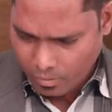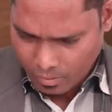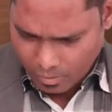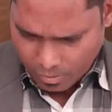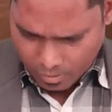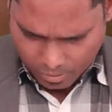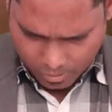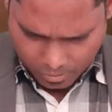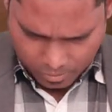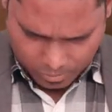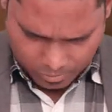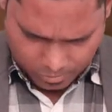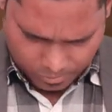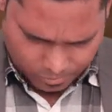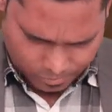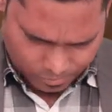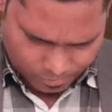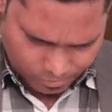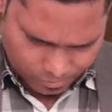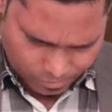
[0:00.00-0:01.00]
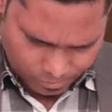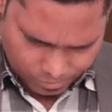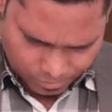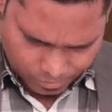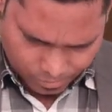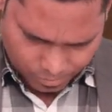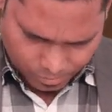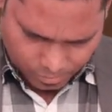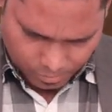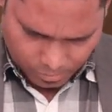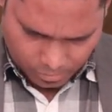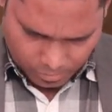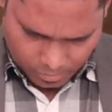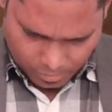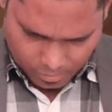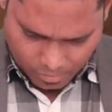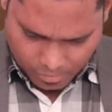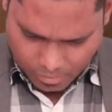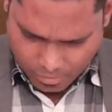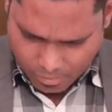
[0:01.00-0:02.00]

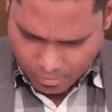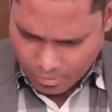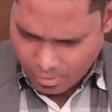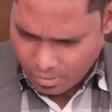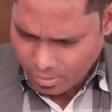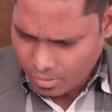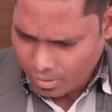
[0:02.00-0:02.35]
Nothing is said.